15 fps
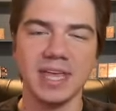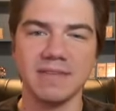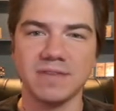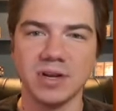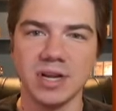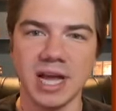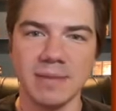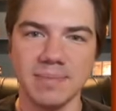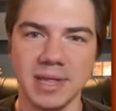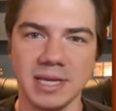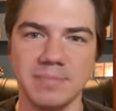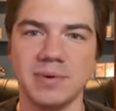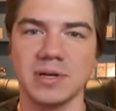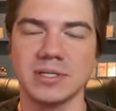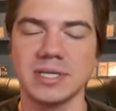If you're not
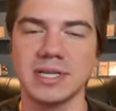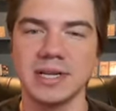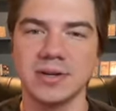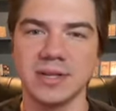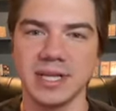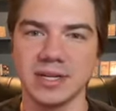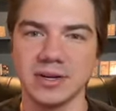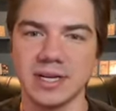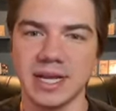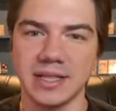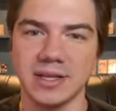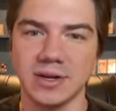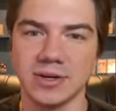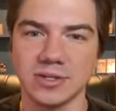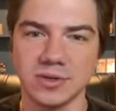playing Piercing Needle in your
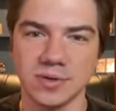Death Younger